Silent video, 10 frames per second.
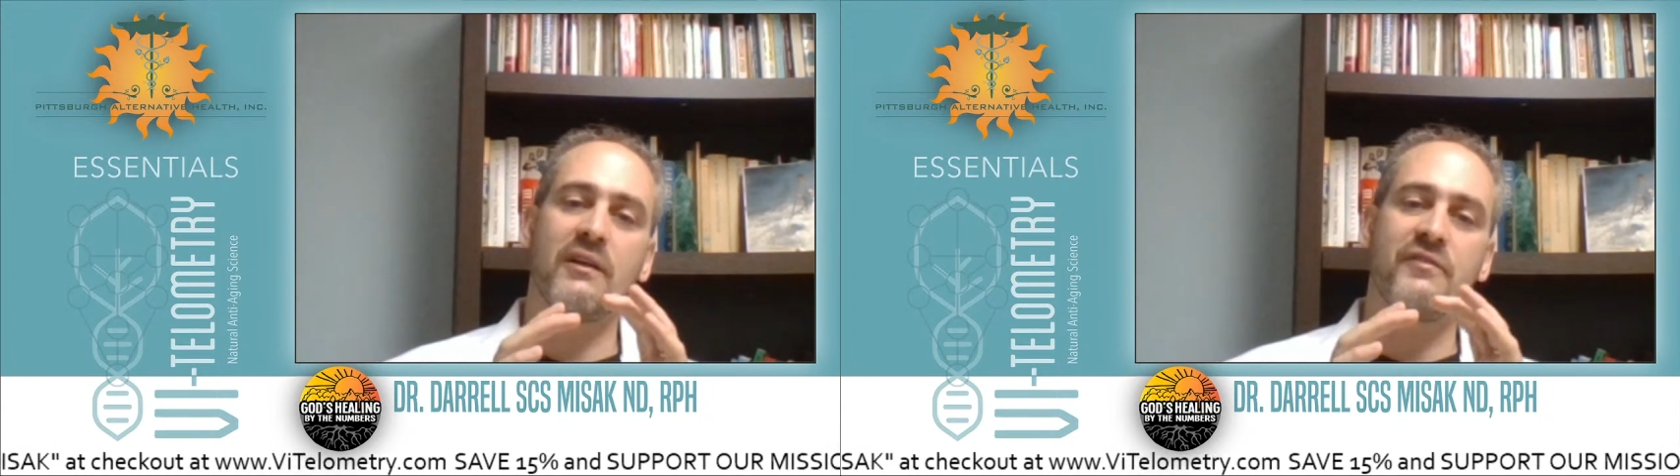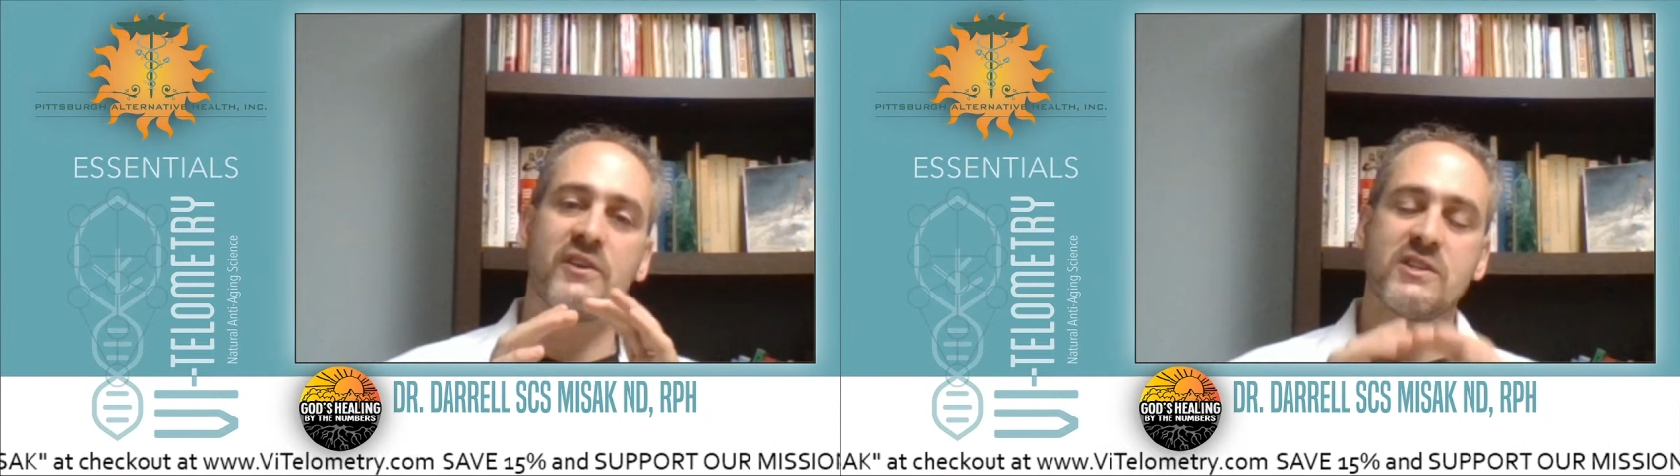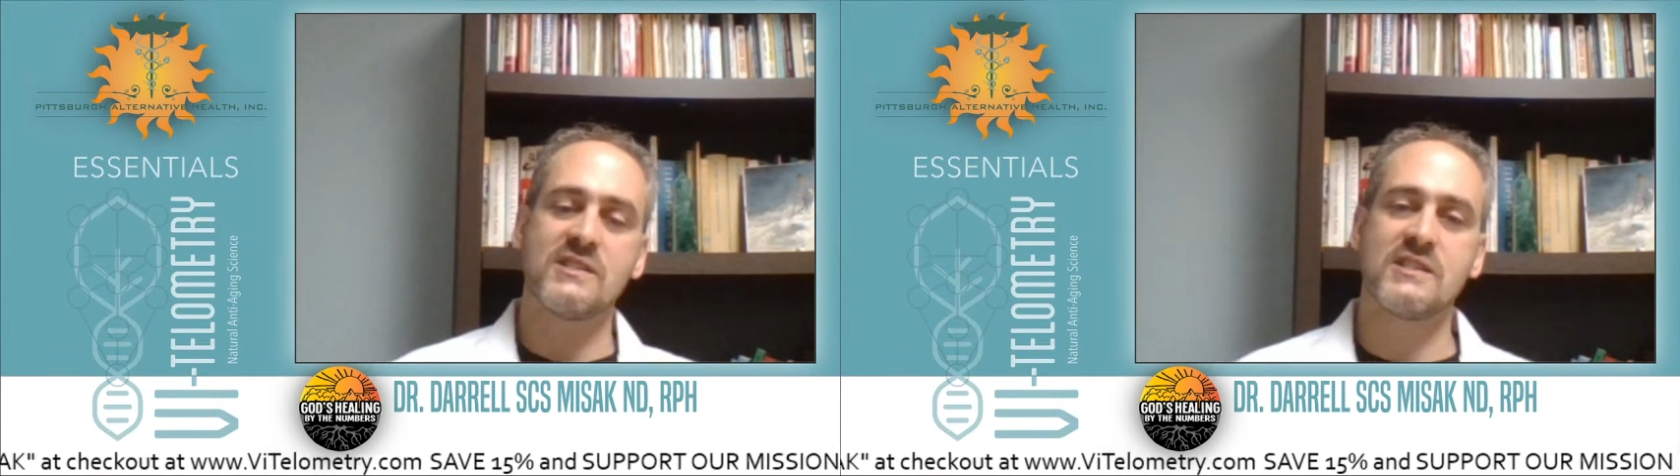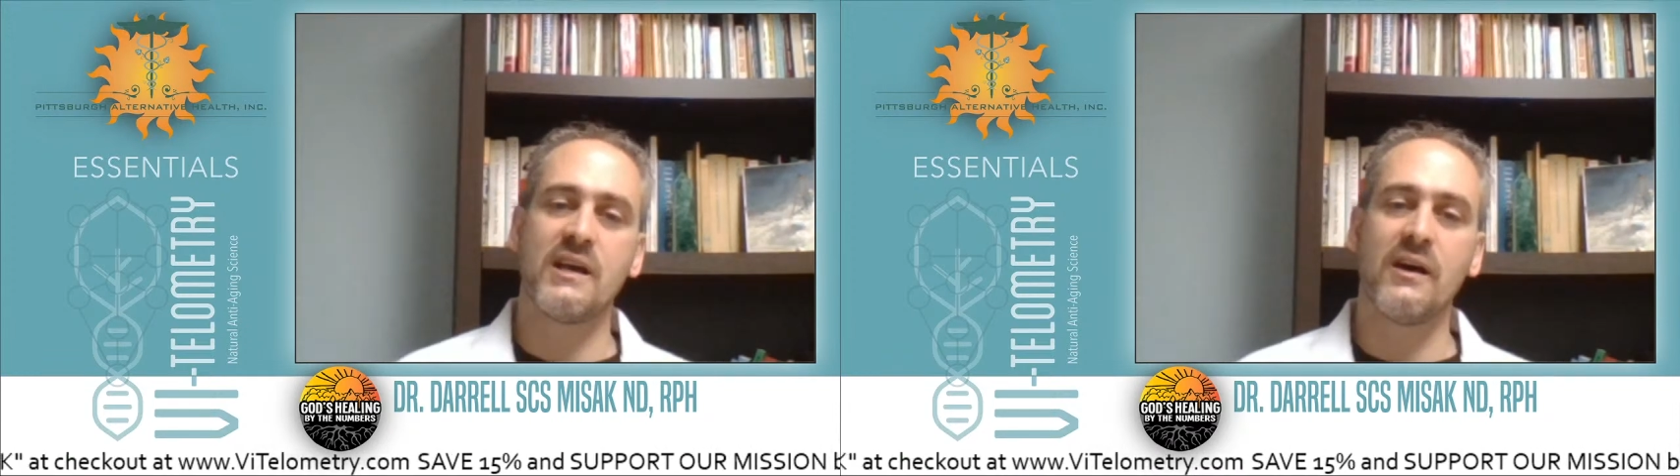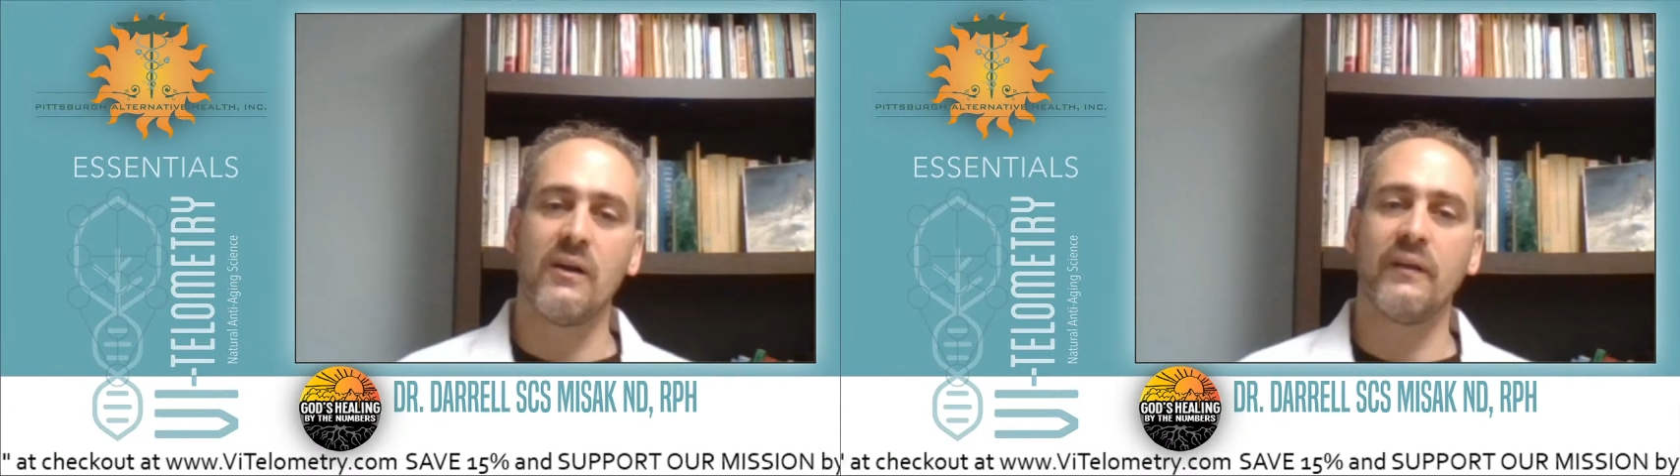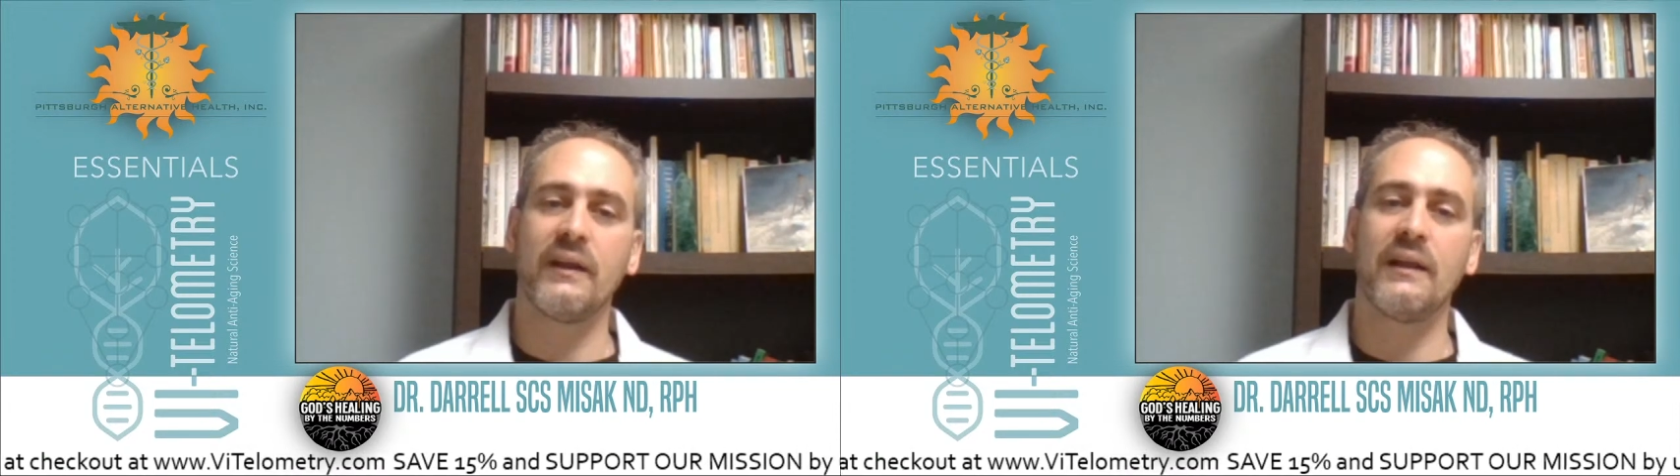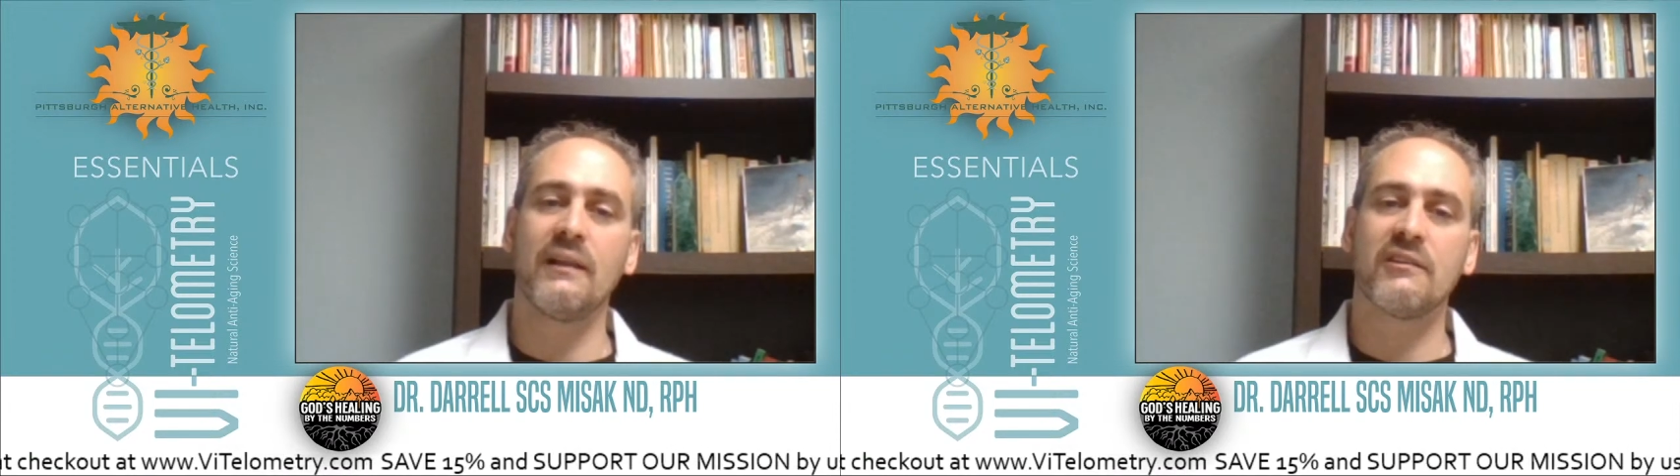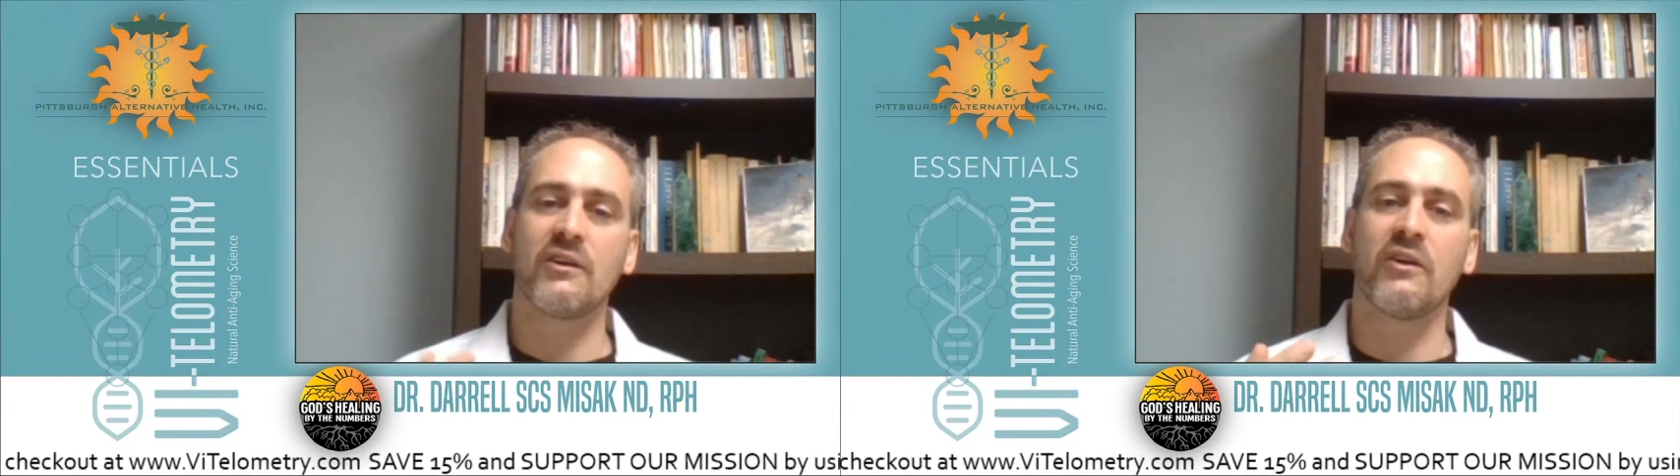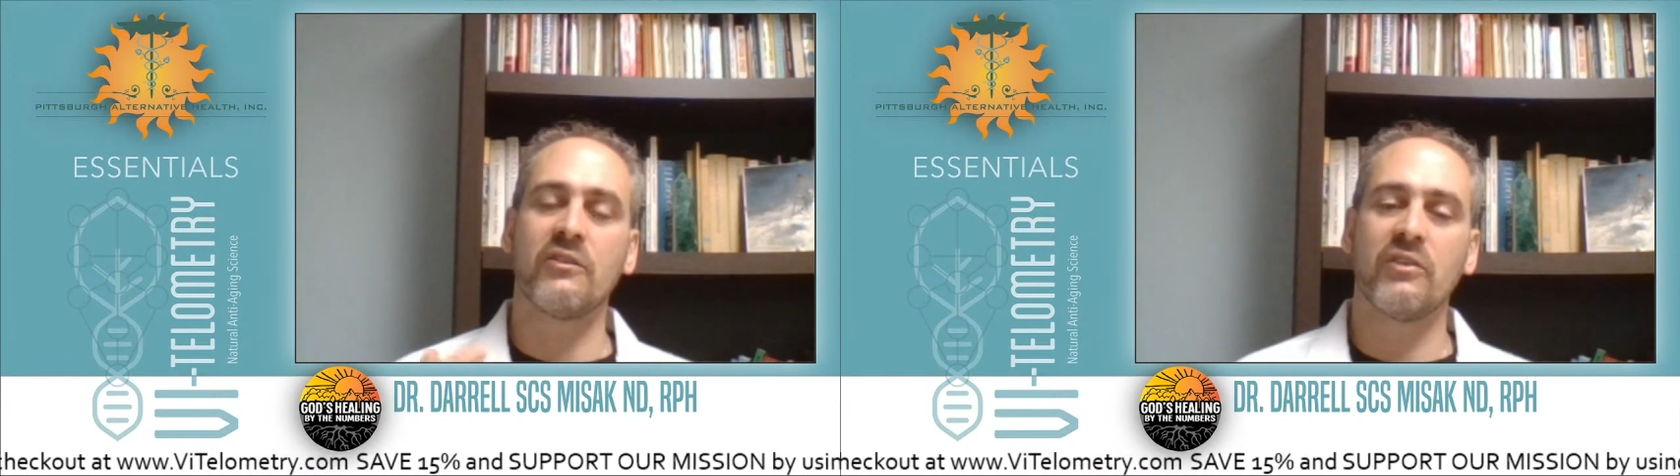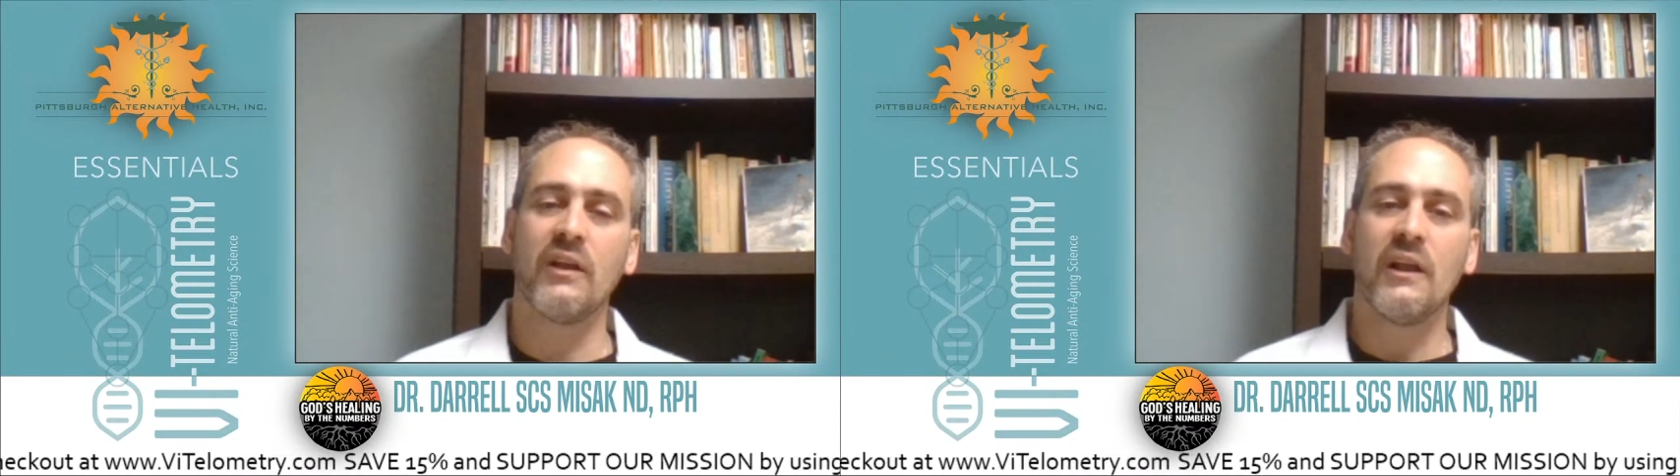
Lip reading: efficient cell and it starts